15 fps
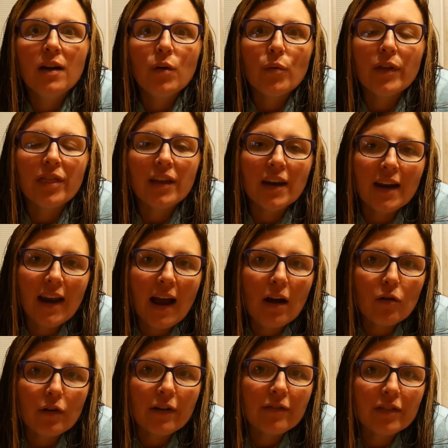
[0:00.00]
within an
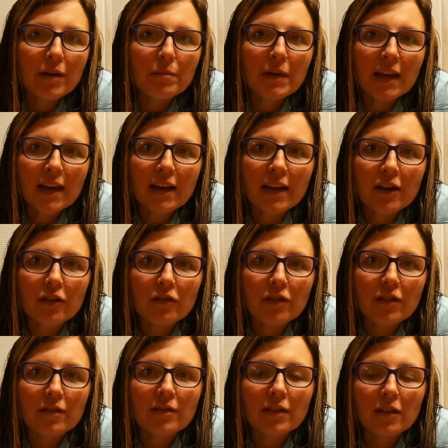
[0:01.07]
hour of them getting here,
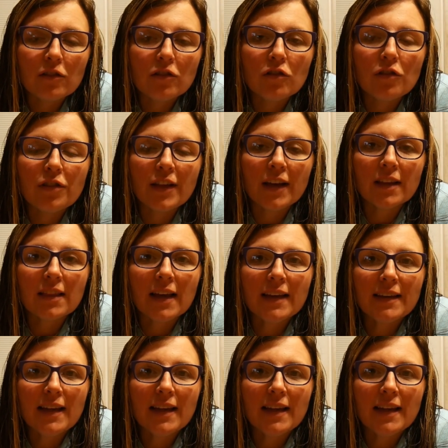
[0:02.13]
the little thing laid